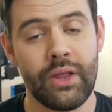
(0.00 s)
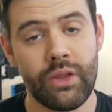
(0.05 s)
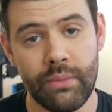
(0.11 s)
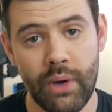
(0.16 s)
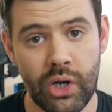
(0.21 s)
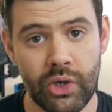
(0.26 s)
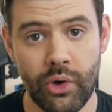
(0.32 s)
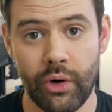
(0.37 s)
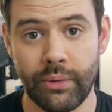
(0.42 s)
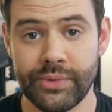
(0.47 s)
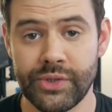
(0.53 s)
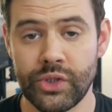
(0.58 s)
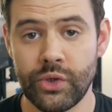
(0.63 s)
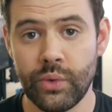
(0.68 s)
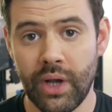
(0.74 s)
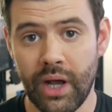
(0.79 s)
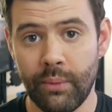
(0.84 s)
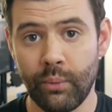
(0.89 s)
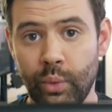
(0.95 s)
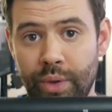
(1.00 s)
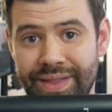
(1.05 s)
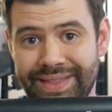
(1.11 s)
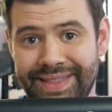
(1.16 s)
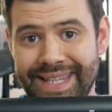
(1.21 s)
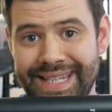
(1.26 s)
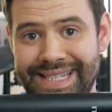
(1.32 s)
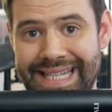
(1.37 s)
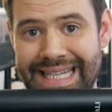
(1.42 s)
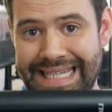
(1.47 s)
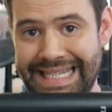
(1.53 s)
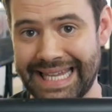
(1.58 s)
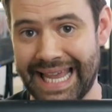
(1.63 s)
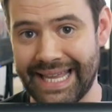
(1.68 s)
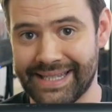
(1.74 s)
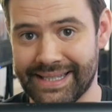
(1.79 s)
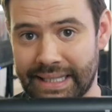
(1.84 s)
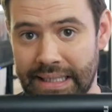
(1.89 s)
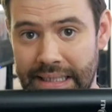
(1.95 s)
Now the monitor arms do come with this
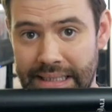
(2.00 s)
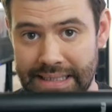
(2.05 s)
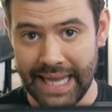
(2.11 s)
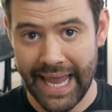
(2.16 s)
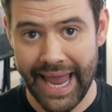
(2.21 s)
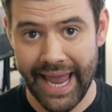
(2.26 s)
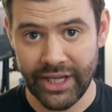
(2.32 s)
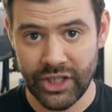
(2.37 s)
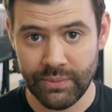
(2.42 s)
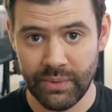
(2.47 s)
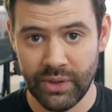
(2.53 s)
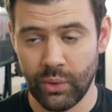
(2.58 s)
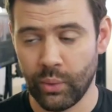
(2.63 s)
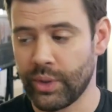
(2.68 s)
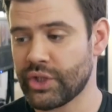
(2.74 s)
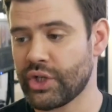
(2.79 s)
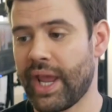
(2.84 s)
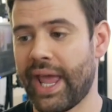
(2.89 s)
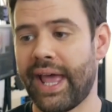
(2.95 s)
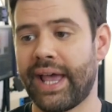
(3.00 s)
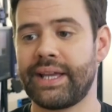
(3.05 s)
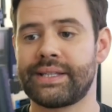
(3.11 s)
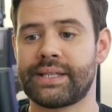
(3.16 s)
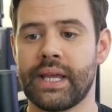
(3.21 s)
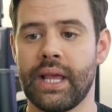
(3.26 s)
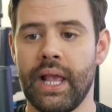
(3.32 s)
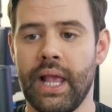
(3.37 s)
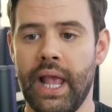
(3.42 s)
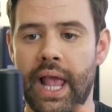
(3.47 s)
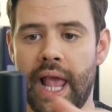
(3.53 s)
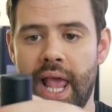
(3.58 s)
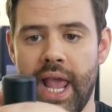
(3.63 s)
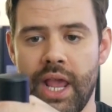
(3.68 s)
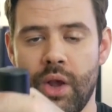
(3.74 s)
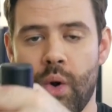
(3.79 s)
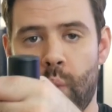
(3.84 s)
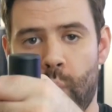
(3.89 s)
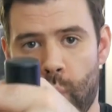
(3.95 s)
desk attachment which has
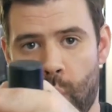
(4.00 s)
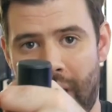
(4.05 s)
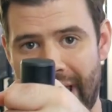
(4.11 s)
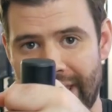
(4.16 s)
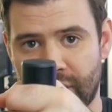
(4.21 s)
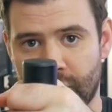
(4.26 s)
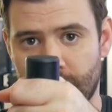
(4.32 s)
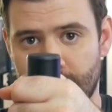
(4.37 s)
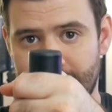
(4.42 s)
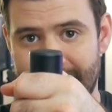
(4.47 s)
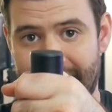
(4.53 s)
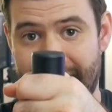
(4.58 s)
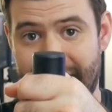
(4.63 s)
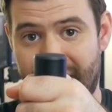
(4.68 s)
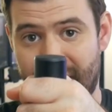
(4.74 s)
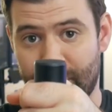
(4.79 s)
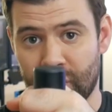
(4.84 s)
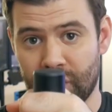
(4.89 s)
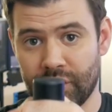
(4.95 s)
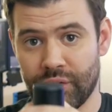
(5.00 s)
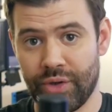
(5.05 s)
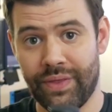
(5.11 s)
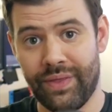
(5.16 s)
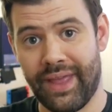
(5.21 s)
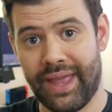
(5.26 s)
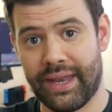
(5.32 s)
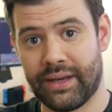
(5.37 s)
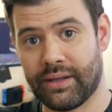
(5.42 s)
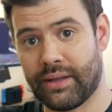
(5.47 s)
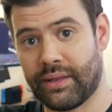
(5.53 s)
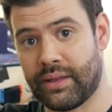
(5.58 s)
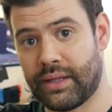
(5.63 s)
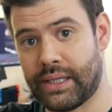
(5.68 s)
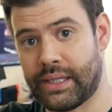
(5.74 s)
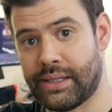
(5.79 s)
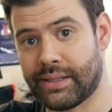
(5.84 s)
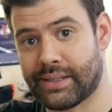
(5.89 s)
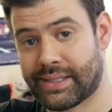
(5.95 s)
a wider diameter than
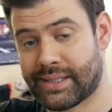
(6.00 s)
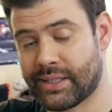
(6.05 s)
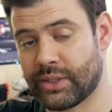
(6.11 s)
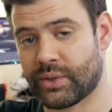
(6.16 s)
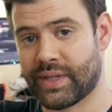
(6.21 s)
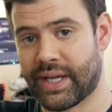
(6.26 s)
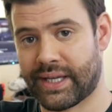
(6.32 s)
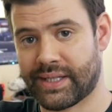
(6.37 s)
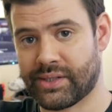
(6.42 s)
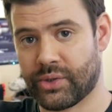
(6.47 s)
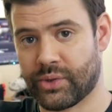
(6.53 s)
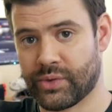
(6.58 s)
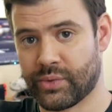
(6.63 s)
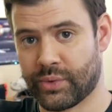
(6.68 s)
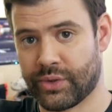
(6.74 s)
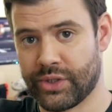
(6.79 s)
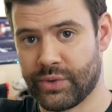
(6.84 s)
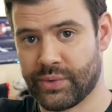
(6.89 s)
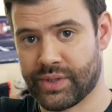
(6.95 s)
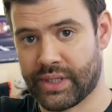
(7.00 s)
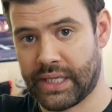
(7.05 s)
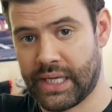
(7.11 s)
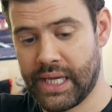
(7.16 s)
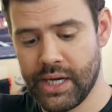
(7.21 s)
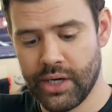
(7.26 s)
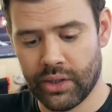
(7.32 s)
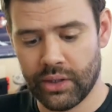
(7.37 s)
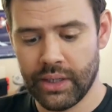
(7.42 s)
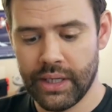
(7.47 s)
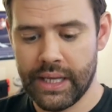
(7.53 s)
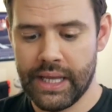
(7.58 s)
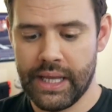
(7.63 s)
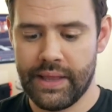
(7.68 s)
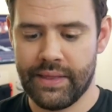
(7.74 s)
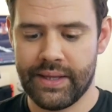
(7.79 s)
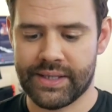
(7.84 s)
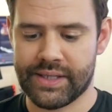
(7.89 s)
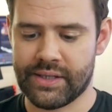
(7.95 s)
the SteelTek series we're using here.
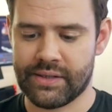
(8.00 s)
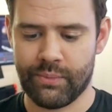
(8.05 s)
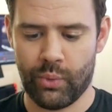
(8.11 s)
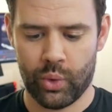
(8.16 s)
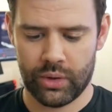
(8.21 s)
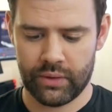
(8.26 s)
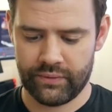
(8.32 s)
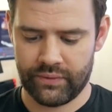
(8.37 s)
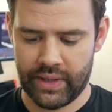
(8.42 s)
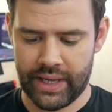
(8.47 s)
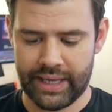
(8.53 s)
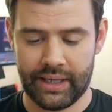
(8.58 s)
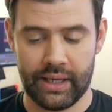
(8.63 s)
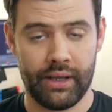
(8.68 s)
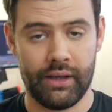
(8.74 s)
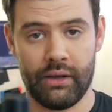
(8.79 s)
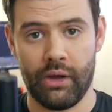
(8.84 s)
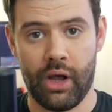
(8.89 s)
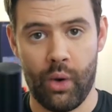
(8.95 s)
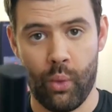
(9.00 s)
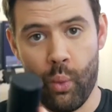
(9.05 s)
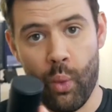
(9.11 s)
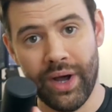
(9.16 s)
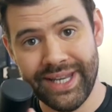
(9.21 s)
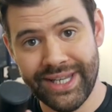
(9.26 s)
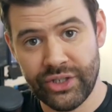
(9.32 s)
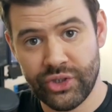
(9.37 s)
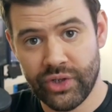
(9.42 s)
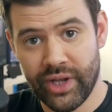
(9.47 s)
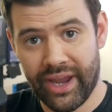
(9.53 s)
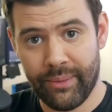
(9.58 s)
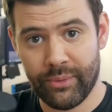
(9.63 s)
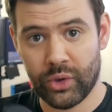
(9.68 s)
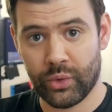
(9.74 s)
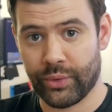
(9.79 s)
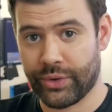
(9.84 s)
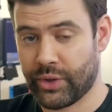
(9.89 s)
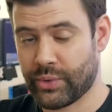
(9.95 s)
This is more of like a, a one inch
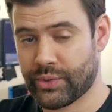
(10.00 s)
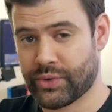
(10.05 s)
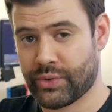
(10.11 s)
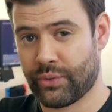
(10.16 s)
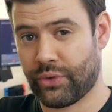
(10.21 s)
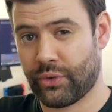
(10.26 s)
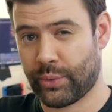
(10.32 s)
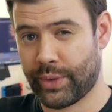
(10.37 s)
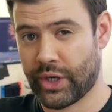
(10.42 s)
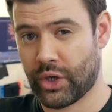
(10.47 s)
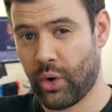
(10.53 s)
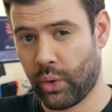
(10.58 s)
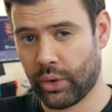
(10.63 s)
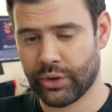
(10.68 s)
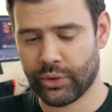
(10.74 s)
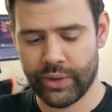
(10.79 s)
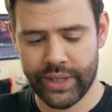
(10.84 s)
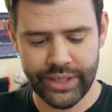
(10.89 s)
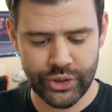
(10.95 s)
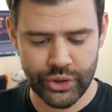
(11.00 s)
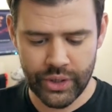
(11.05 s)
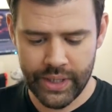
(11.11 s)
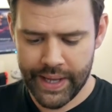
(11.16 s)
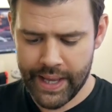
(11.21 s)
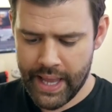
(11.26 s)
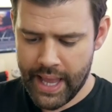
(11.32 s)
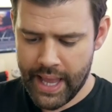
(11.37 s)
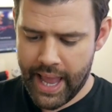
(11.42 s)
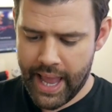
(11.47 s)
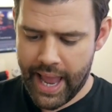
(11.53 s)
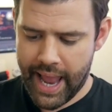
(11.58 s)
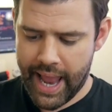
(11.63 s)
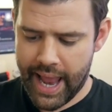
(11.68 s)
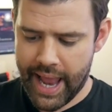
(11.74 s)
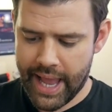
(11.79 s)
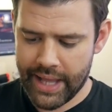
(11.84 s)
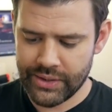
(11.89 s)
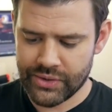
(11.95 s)
diameter where those are three quarter inch.
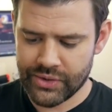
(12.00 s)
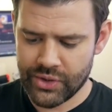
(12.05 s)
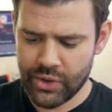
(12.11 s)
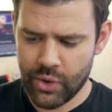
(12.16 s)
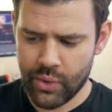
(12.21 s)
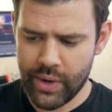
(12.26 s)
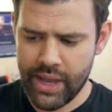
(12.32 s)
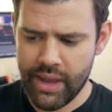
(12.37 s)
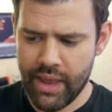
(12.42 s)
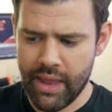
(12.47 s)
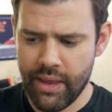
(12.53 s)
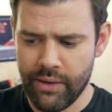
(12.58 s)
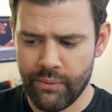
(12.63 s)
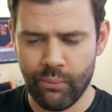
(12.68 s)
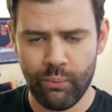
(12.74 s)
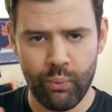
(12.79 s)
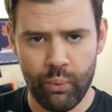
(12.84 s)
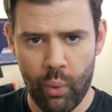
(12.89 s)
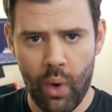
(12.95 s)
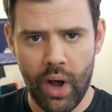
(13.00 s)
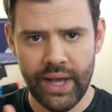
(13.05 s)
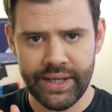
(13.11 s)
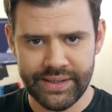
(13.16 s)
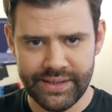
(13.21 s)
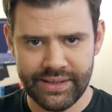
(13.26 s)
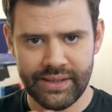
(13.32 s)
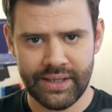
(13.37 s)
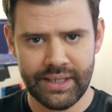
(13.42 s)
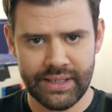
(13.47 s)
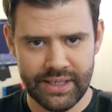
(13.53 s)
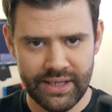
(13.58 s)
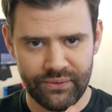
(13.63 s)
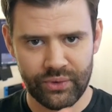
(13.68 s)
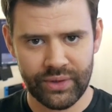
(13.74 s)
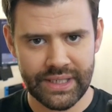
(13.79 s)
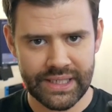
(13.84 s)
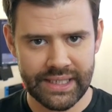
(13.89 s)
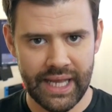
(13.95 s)
And so it, it was a
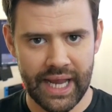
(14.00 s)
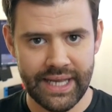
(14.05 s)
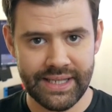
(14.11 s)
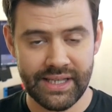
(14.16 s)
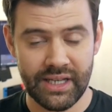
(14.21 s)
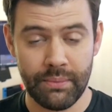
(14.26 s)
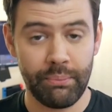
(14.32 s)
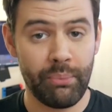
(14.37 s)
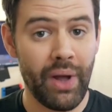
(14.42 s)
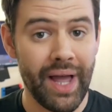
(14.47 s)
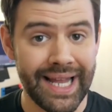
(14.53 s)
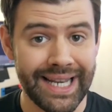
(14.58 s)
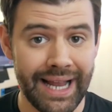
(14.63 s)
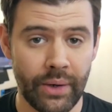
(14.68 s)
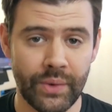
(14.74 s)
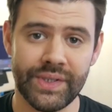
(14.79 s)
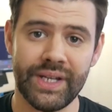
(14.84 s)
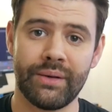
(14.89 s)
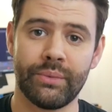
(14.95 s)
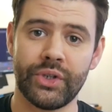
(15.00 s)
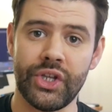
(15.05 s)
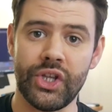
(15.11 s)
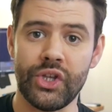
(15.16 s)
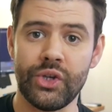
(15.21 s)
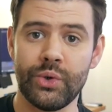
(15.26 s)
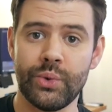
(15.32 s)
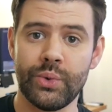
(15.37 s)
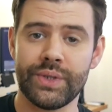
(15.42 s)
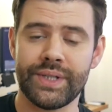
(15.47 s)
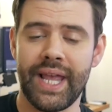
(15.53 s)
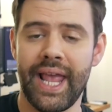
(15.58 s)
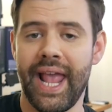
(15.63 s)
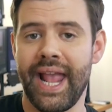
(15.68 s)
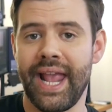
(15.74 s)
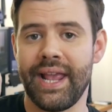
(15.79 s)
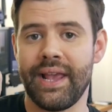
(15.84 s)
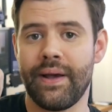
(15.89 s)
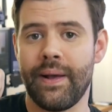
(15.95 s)
different sizing, but I was able to use
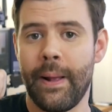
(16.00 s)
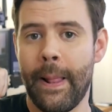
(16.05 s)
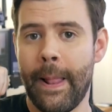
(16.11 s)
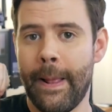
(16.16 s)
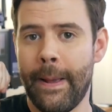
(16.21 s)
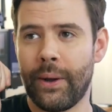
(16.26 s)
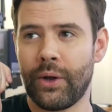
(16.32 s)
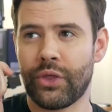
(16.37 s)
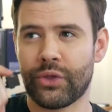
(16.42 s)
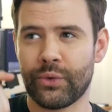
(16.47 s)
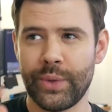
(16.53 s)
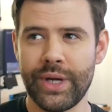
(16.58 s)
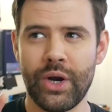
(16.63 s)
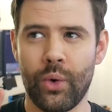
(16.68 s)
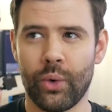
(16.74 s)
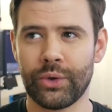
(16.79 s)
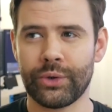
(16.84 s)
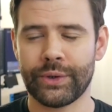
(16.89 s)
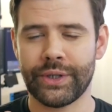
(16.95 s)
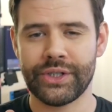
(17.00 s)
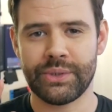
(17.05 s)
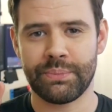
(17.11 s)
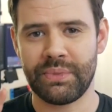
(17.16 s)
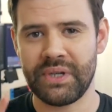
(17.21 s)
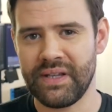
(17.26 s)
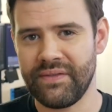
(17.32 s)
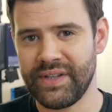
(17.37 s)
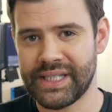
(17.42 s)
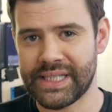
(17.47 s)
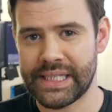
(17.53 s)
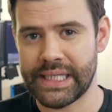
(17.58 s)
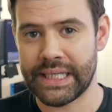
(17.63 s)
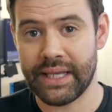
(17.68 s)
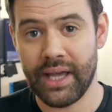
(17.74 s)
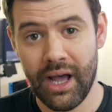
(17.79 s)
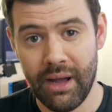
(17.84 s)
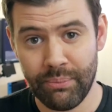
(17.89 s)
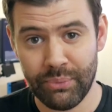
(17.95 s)
a three quarter inch
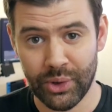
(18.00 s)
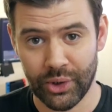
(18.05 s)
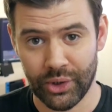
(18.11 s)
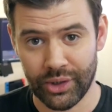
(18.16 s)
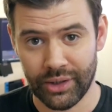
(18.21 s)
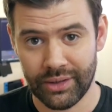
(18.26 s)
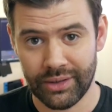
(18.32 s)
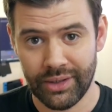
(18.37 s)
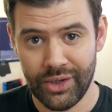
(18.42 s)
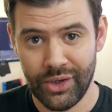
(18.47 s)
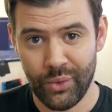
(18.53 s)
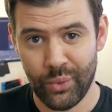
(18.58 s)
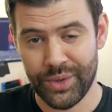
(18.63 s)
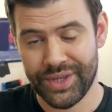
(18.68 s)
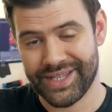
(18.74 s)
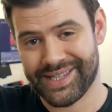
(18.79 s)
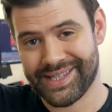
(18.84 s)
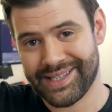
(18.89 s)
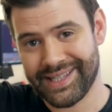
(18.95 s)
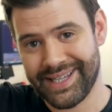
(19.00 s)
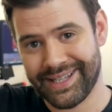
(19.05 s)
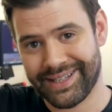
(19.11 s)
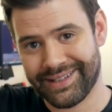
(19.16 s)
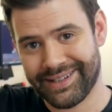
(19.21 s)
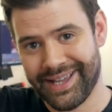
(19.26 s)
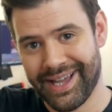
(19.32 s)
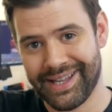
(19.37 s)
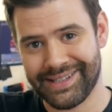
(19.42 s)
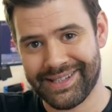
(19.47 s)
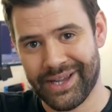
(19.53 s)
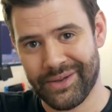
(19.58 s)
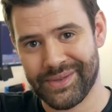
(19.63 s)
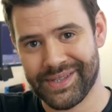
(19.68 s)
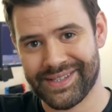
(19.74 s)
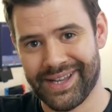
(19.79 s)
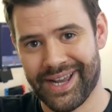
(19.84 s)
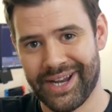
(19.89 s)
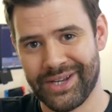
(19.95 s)
PVC coupler with a slit cut down
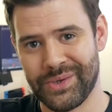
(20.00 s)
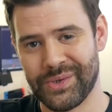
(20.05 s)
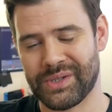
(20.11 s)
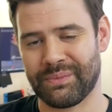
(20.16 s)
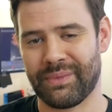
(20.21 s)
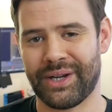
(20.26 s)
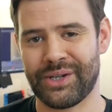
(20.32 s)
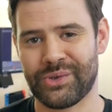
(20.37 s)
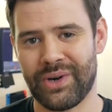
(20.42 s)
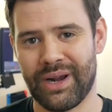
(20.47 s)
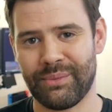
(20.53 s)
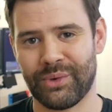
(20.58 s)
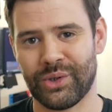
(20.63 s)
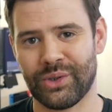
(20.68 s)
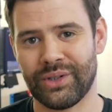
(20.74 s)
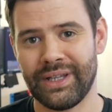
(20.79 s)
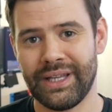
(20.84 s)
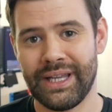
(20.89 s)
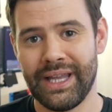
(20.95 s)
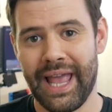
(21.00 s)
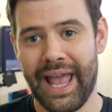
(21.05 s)
the side using my Dremel